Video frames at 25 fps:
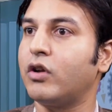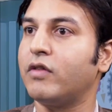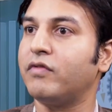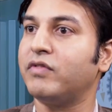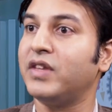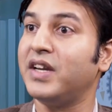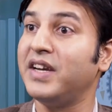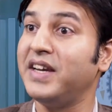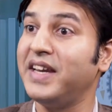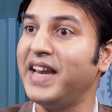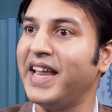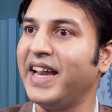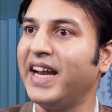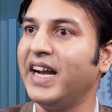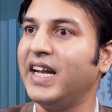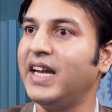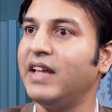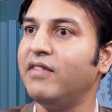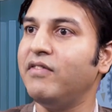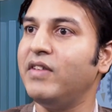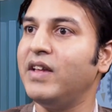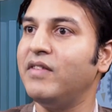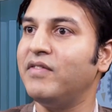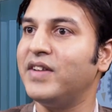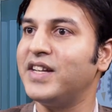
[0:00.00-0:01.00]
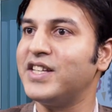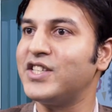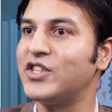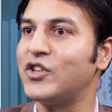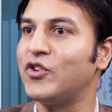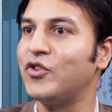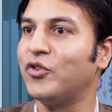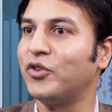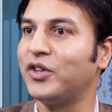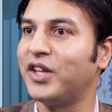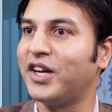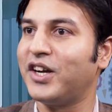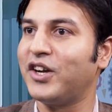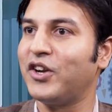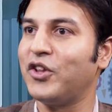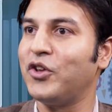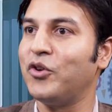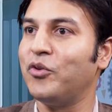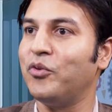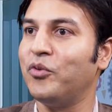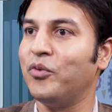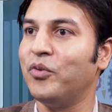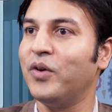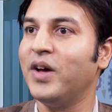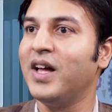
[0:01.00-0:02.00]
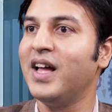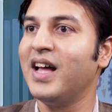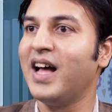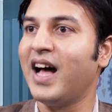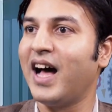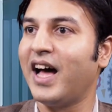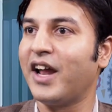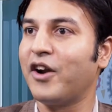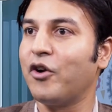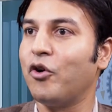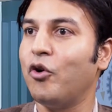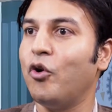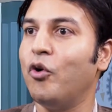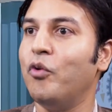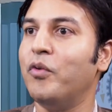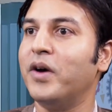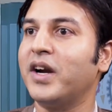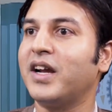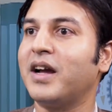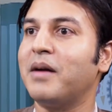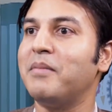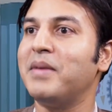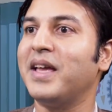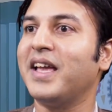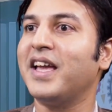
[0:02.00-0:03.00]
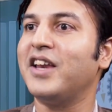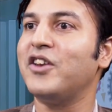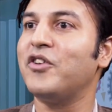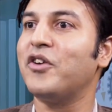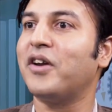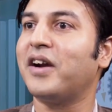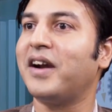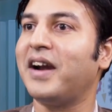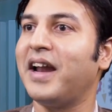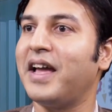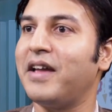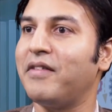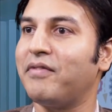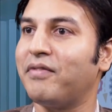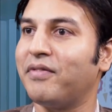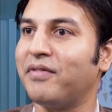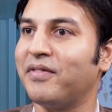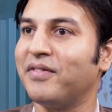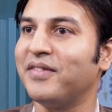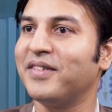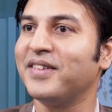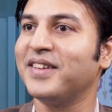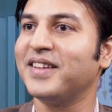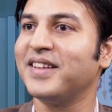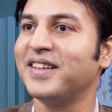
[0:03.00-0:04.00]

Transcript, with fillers: of the negative events you know that you are overcoming in your life